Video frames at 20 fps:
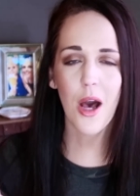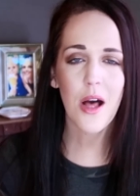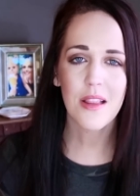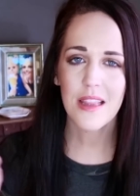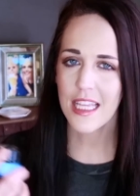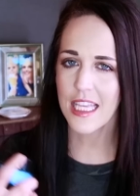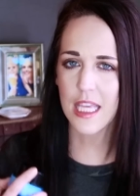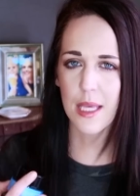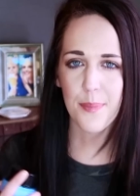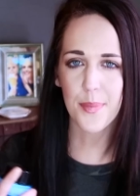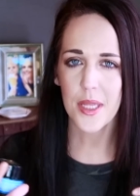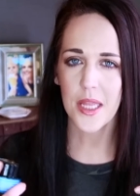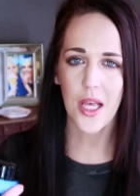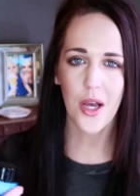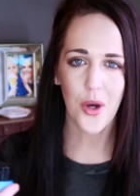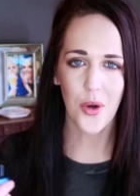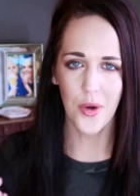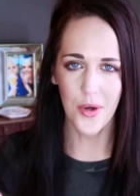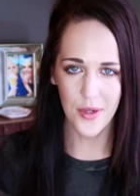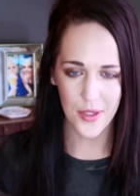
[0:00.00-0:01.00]
I'll link it
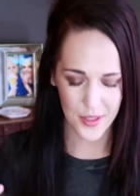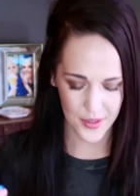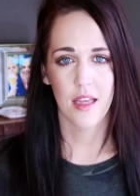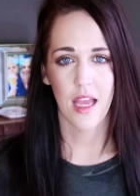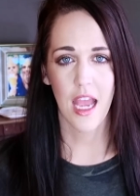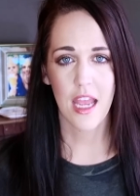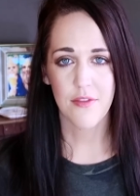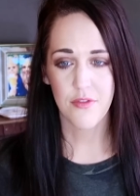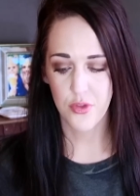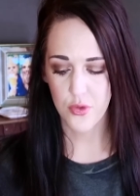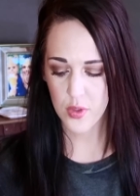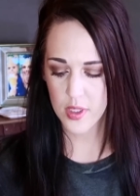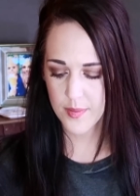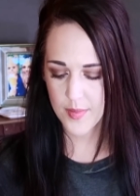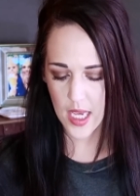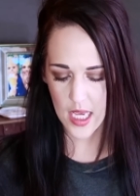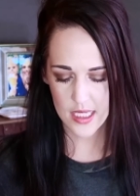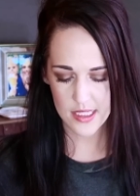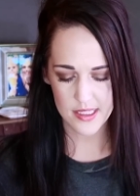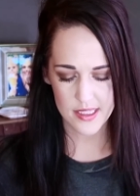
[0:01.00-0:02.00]
below. I have three
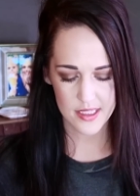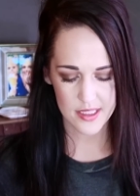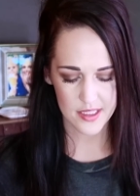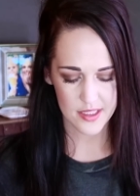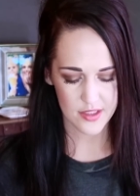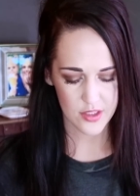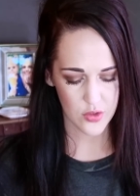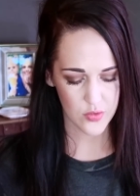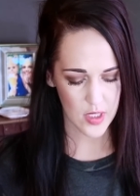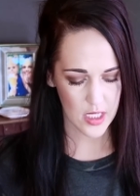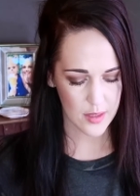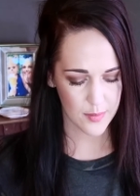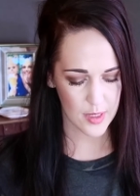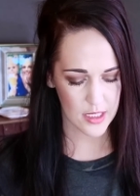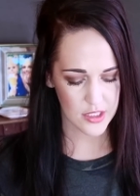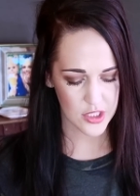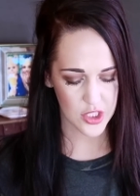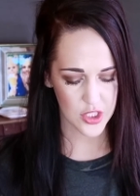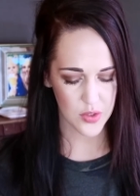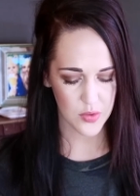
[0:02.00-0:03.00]
masks to
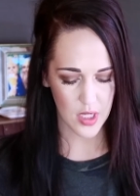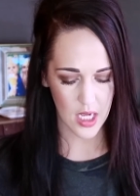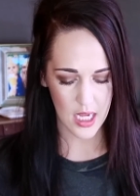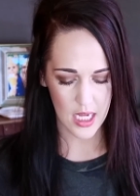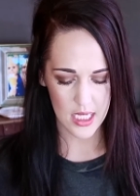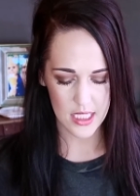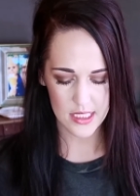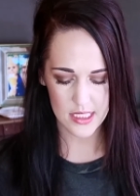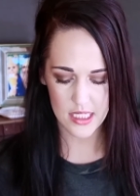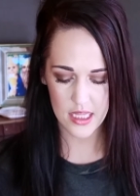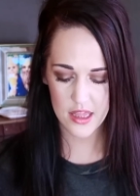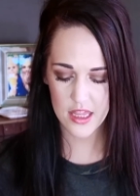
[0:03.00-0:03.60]
recommend to you guys.